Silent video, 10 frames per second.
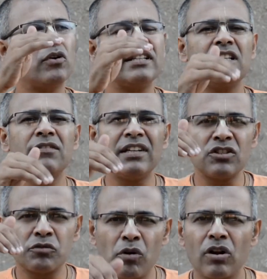is even
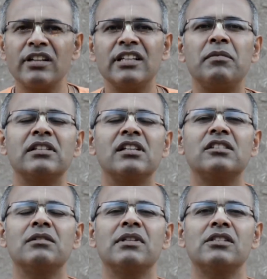smaller than Bhakti
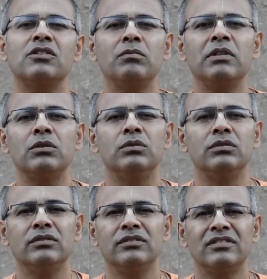Rasamrita Sindhu Bindu.
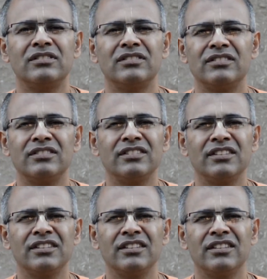
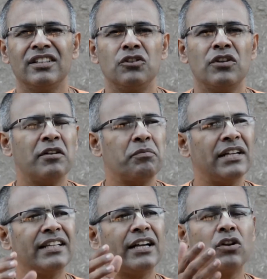You can
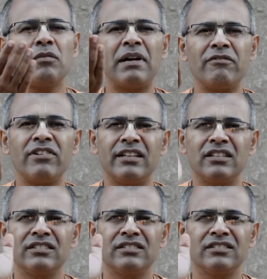print that on a pamphlet.